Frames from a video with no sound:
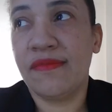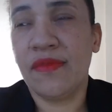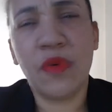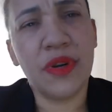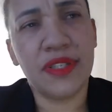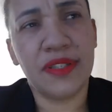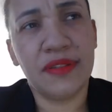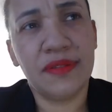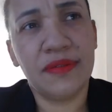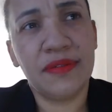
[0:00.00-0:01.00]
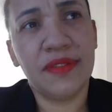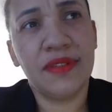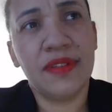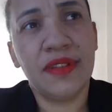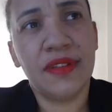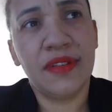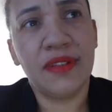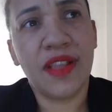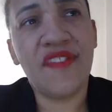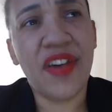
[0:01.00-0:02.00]
What was it?
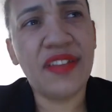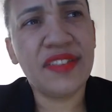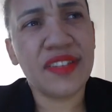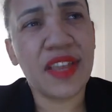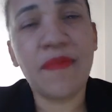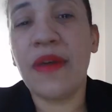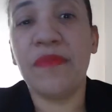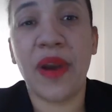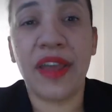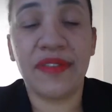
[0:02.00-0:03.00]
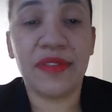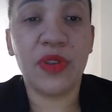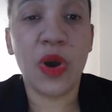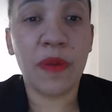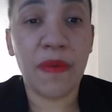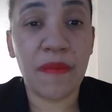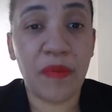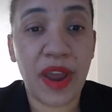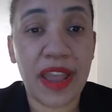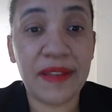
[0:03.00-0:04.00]
Eventbrite. Go
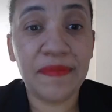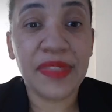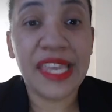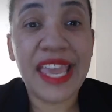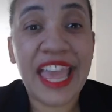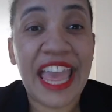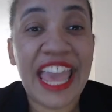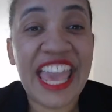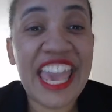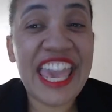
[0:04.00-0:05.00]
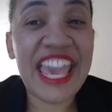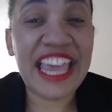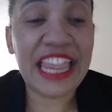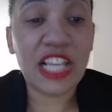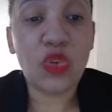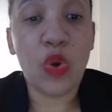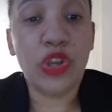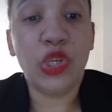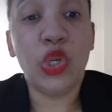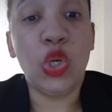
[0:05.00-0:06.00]
Eventbrite, and that's where
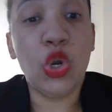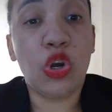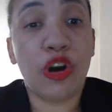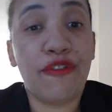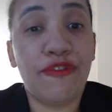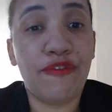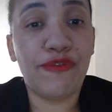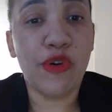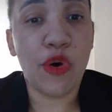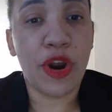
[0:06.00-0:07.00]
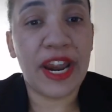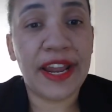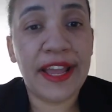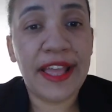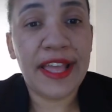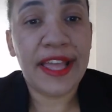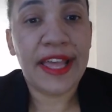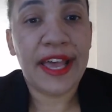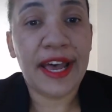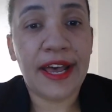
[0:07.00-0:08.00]
you look for
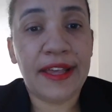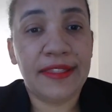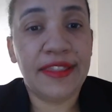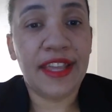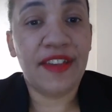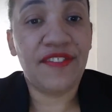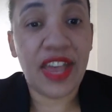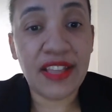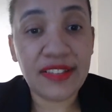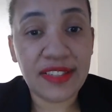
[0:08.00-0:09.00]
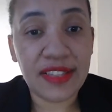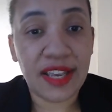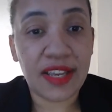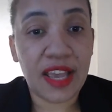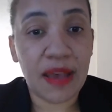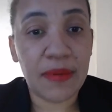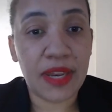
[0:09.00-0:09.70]
the events that are coming